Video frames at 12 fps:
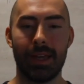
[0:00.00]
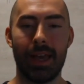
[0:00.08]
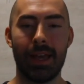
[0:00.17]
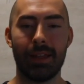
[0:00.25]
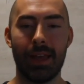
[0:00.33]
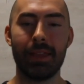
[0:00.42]

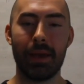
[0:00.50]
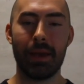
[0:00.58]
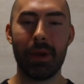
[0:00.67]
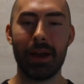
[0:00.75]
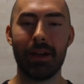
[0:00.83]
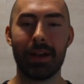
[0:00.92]
And in the
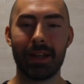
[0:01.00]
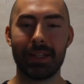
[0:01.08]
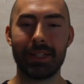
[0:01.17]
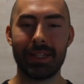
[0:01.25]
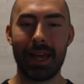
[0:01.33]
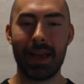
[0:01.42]
American
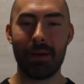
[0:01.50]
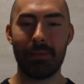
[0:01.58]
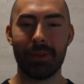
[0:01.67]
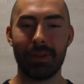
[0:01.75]
stamp,